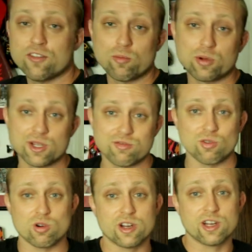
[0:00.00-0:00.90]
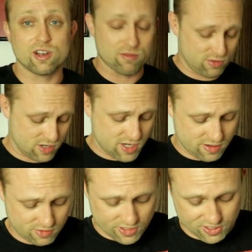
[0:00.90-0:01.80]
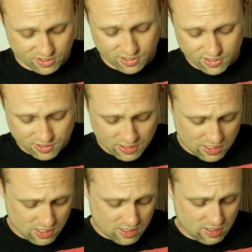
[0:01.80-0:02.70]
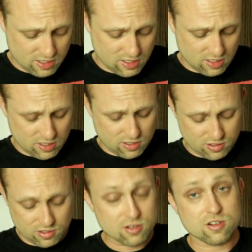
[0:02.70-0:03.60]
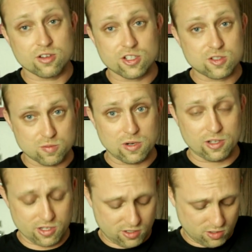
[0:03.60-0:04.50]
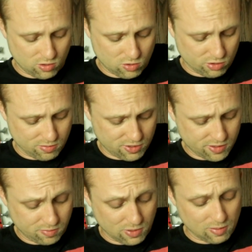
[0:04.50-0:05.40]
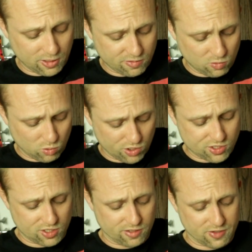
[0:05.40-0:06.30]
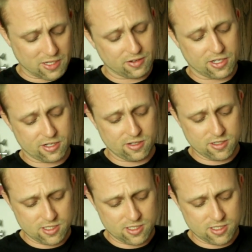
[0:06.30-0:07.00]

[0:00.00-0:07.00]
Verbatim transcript: I haven't played 4A in forever as it is. So this is probably going to go horribly. Probably even worse than the 5A did.